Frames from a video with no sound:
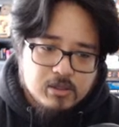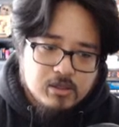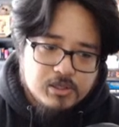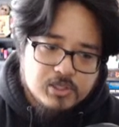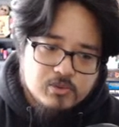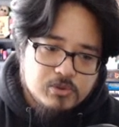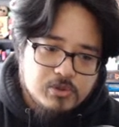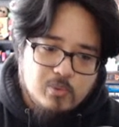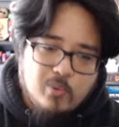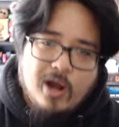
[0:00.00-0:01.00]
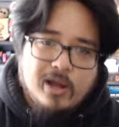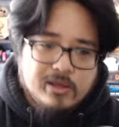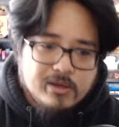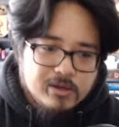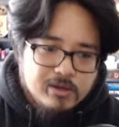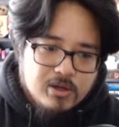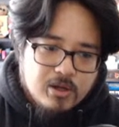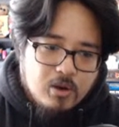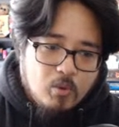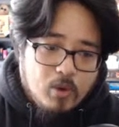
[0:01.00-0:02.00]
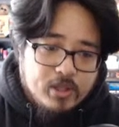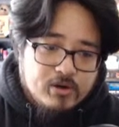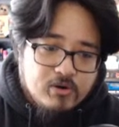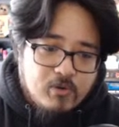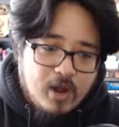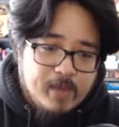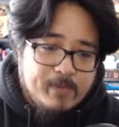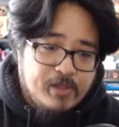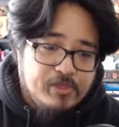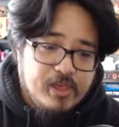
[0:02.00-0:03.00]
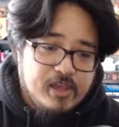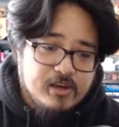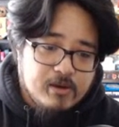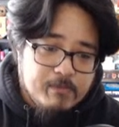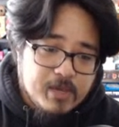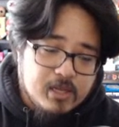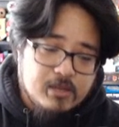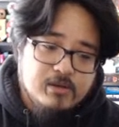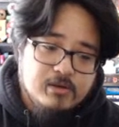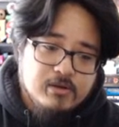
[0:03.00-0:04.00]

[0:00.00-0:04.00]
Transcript: He's wondering why. What crime had they committed?